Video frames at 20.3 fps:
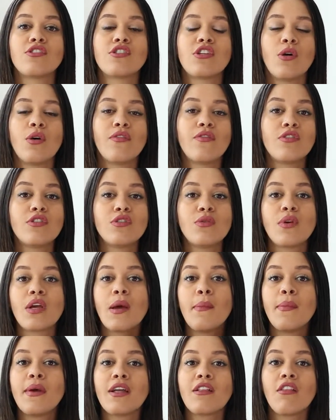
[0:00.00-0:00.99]
So if we're doing
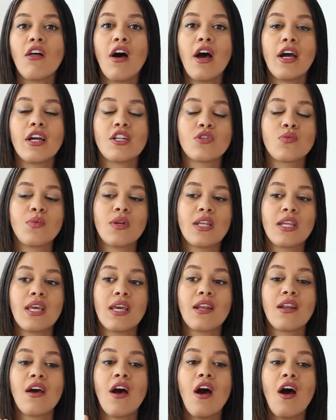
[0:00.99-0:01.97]
a big launch, we
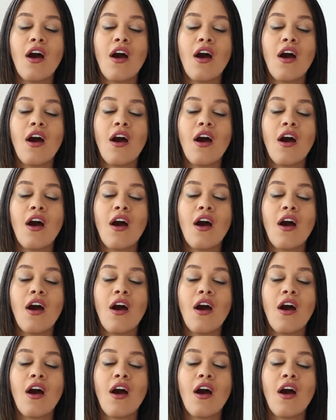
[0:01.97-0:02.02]
need